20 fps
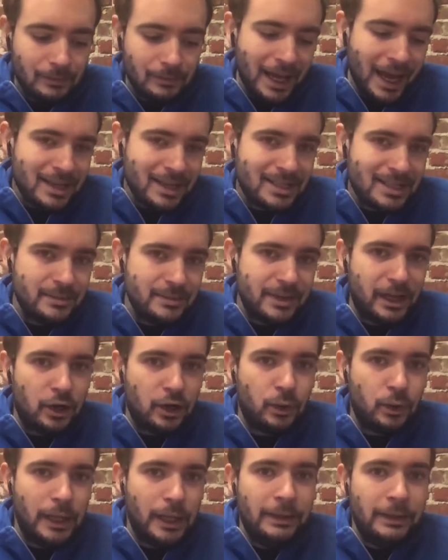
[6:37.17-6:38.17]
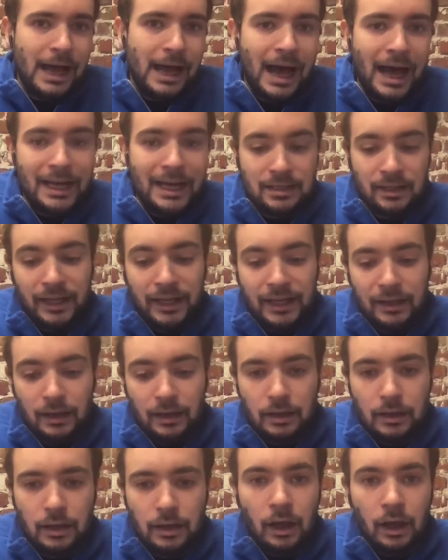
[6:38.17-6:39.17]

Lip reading: this seems like a cool API to like,